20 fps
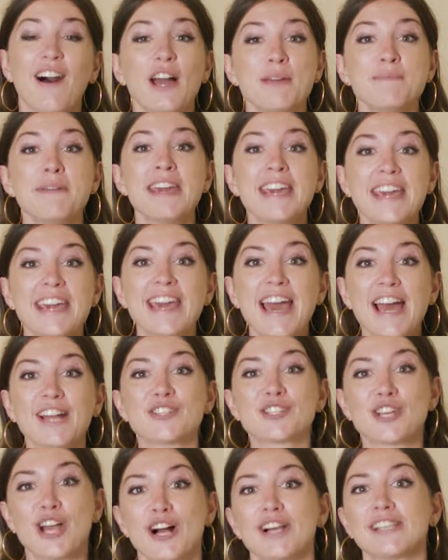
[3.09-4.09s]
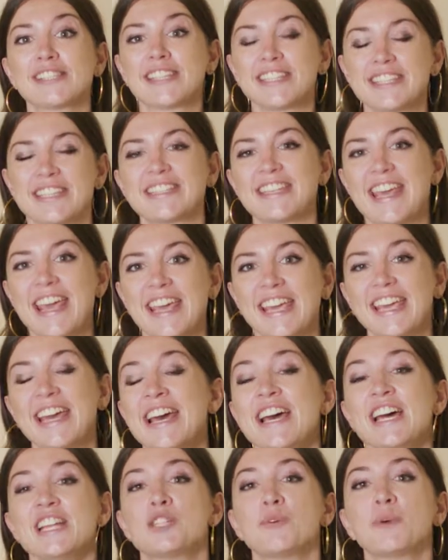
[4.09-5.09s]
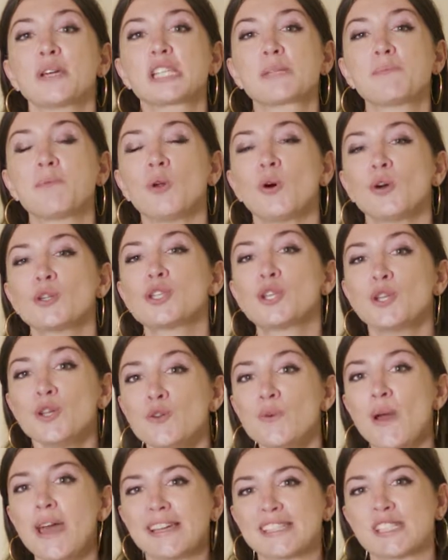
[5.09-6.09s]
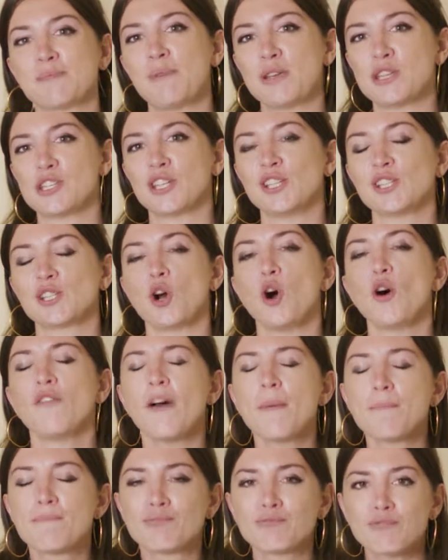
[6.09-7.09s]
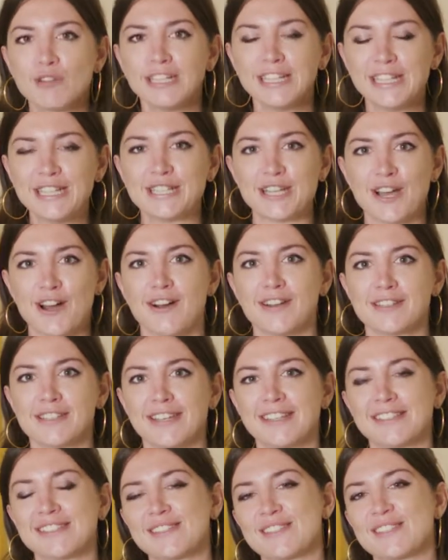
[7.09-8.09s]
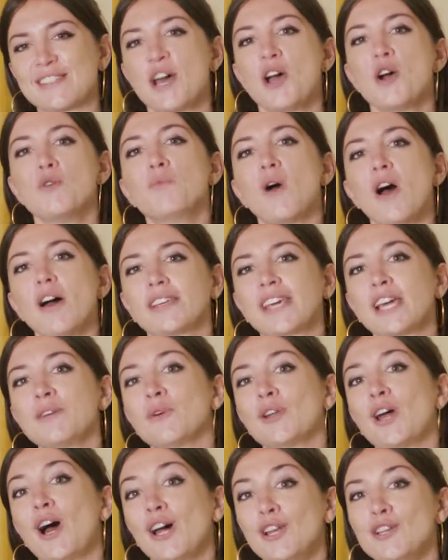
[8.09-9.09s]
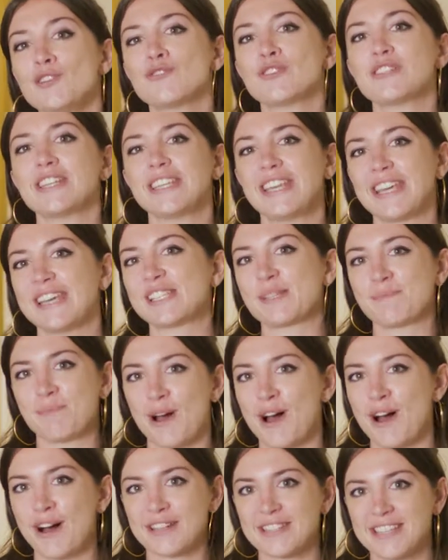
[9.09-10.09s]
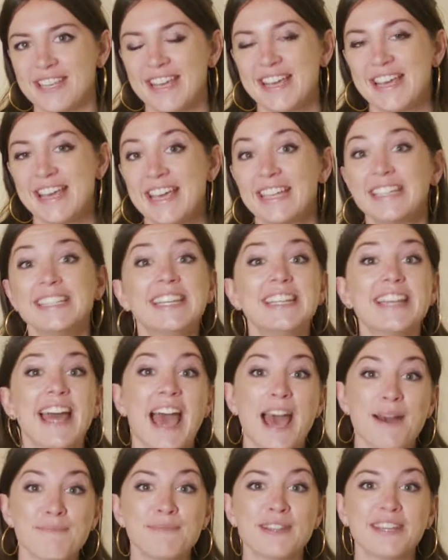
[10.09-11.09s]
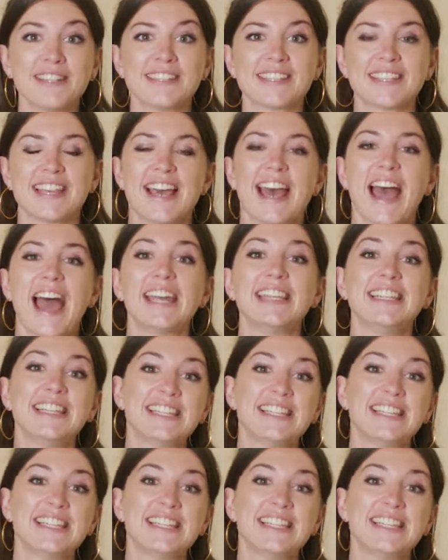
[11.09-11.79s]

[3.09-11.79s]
I'm here at Charleston today to explore two exhibitions of brilliant artists working 100 years apart, Nina Hamnett and